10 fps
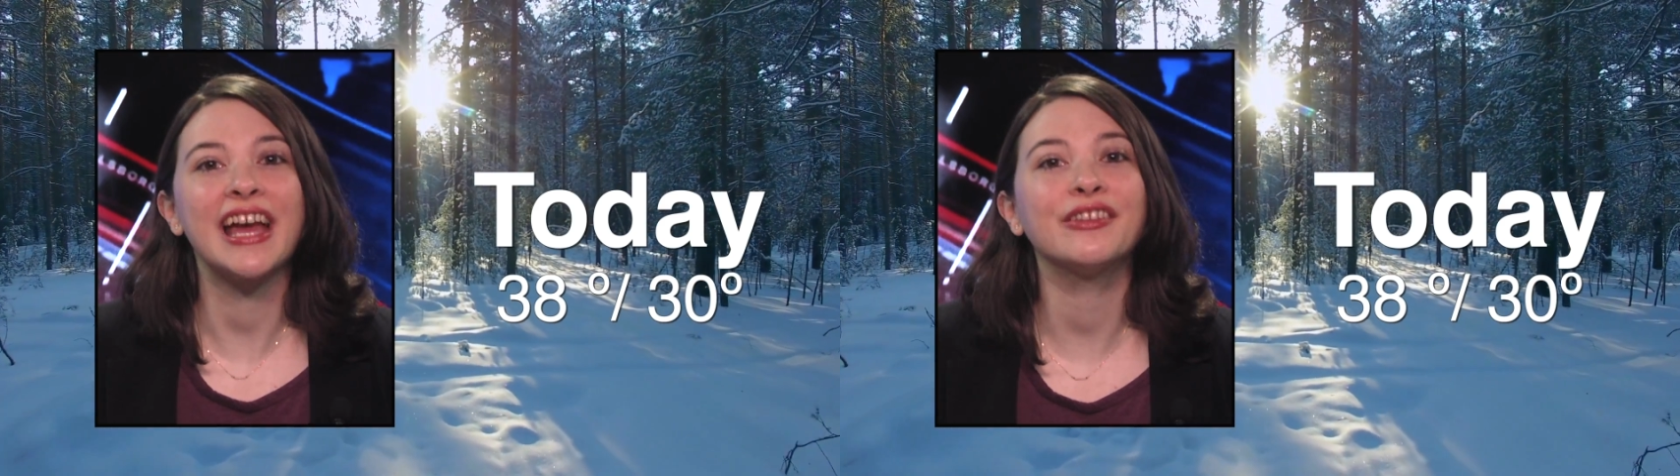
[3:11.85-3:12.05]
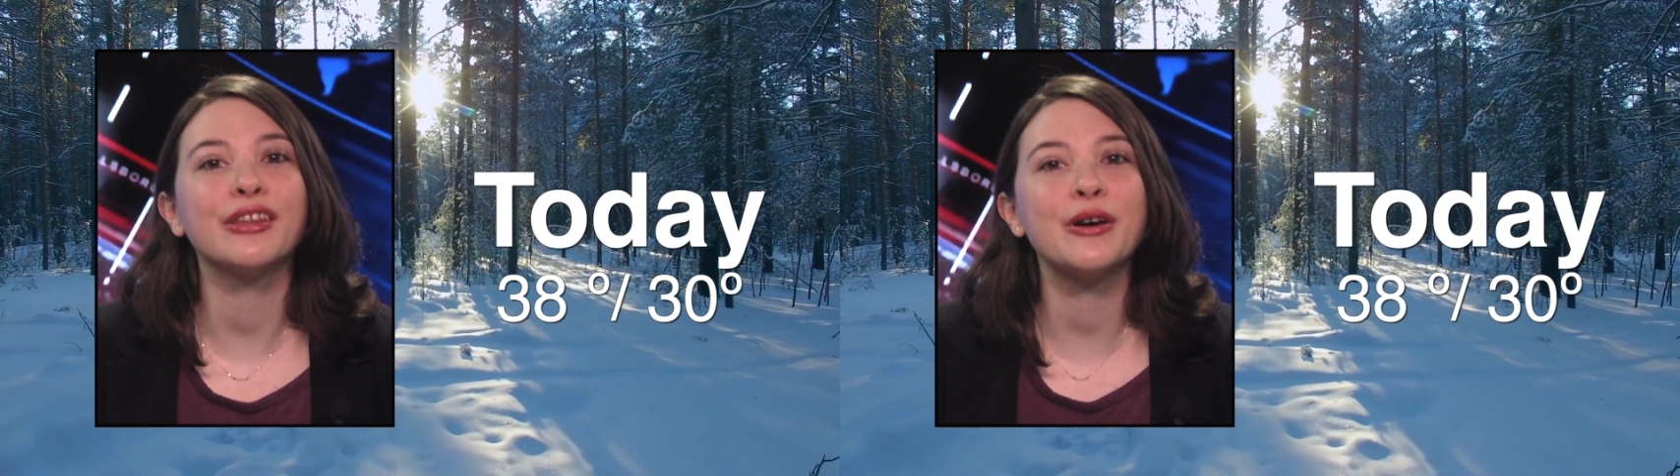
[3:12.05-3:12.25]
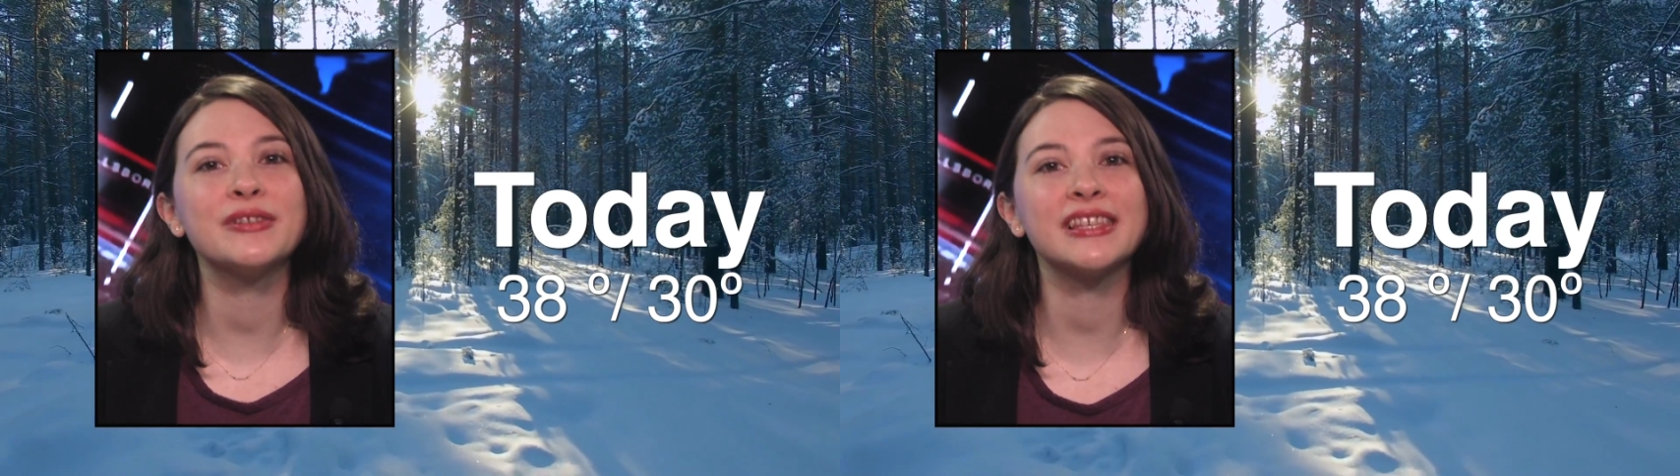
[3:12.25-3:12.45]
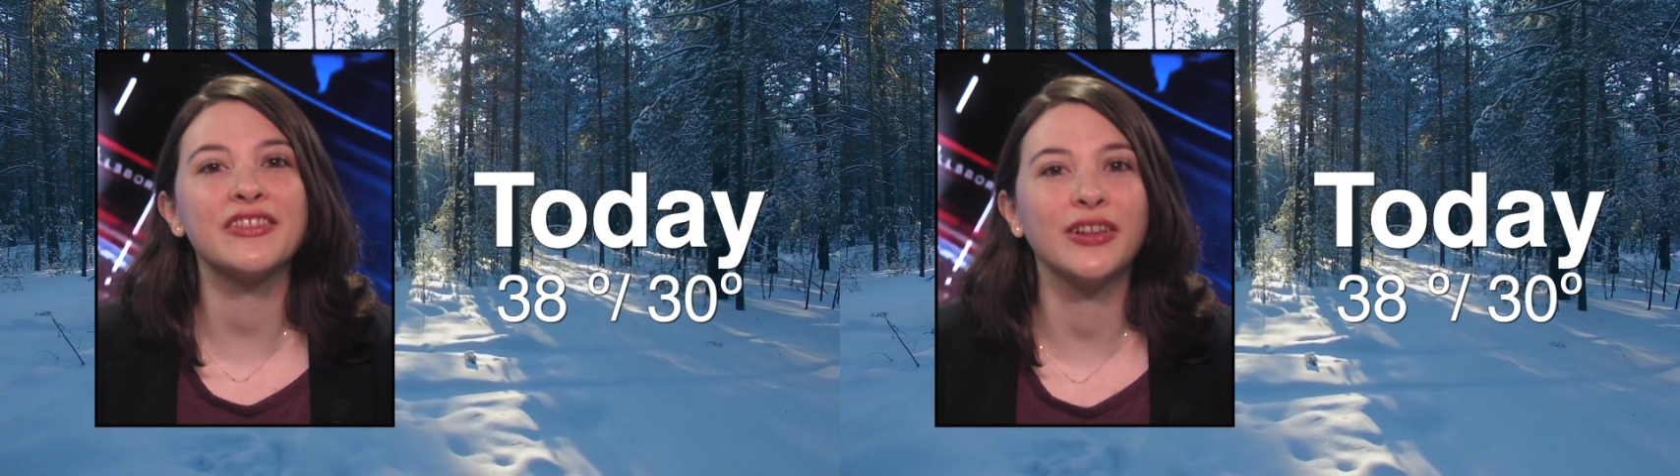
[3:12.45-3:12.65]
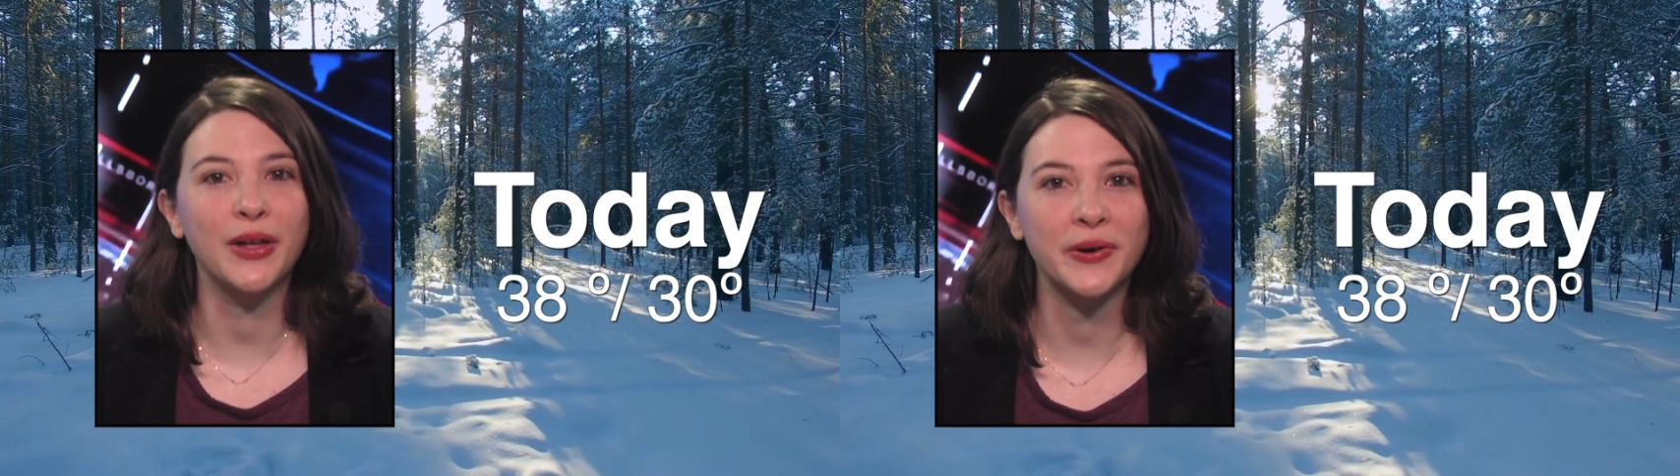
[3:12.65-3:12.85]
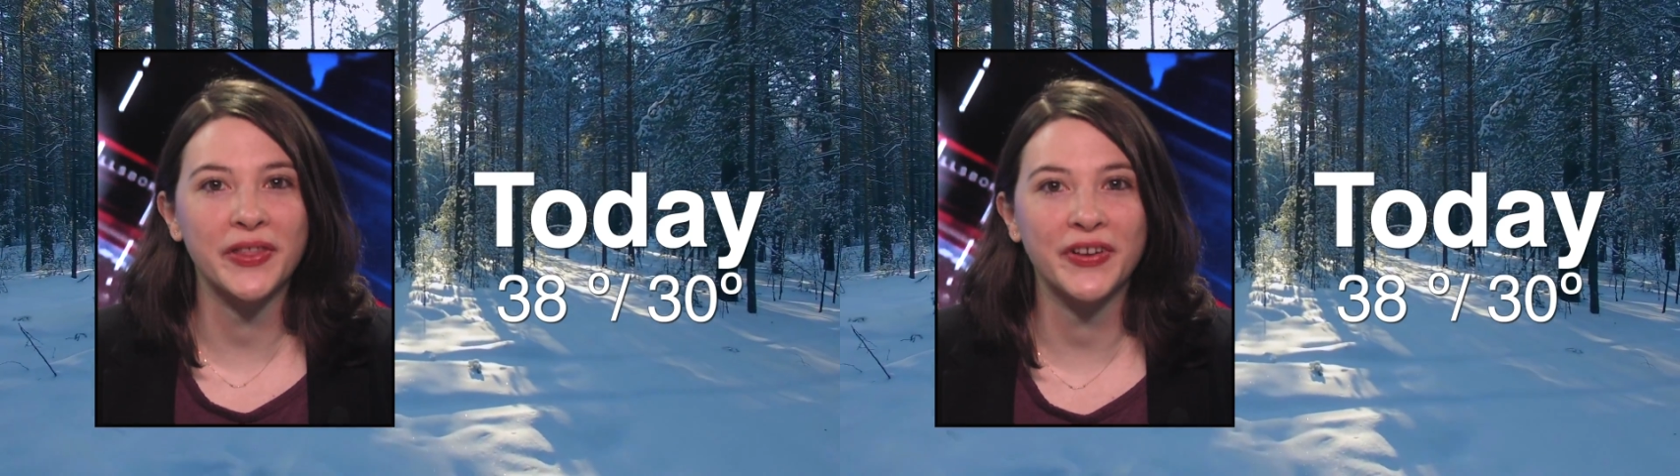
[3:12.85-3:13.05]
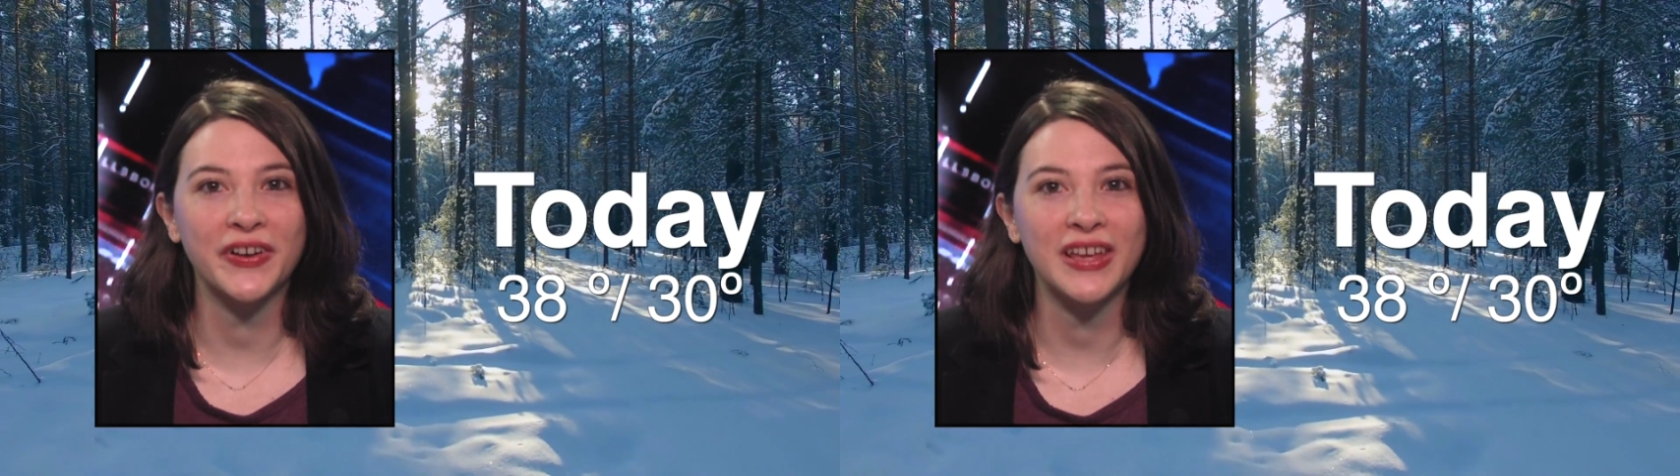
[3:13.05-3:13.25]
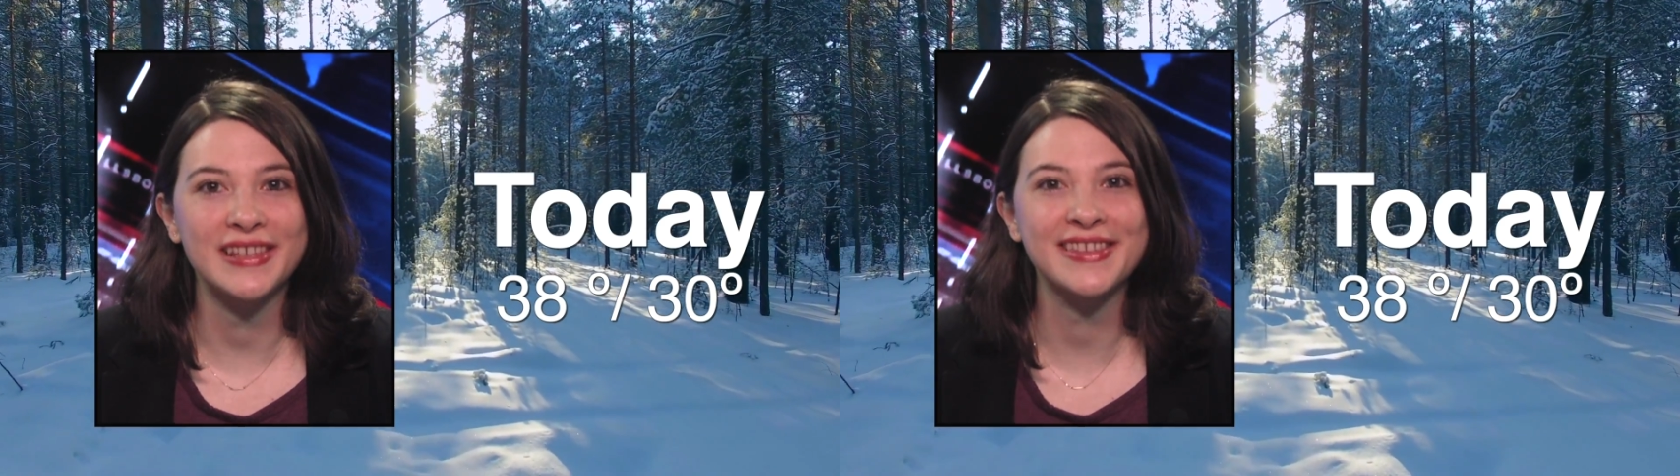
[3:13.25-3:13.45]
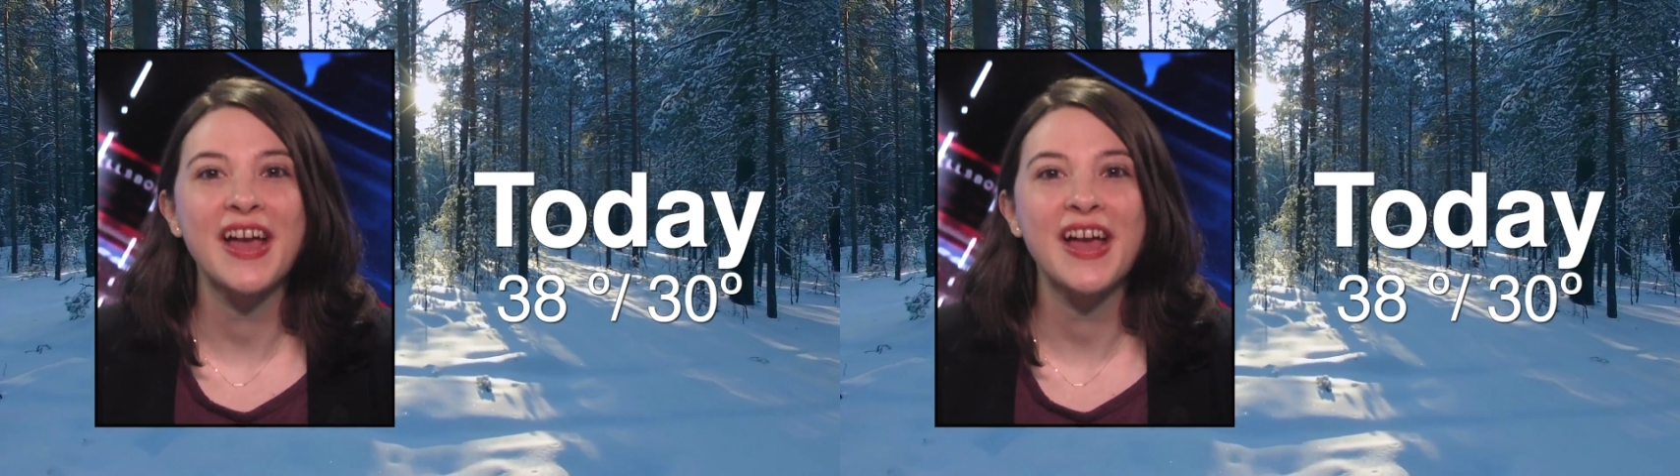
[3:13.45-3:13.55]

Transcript: and lows in the lower 30s.